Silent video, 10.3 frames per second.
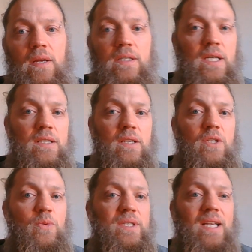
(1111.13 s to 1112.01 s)
Jesus,
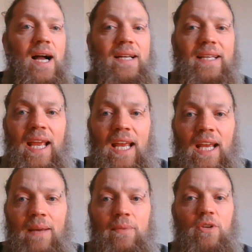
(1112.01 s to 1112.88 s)
who is God,
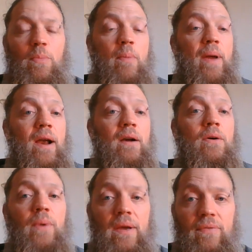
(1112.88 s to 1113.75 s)
came to prepare a
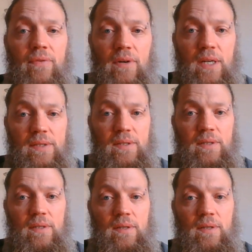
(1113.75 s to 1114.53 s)
way for us.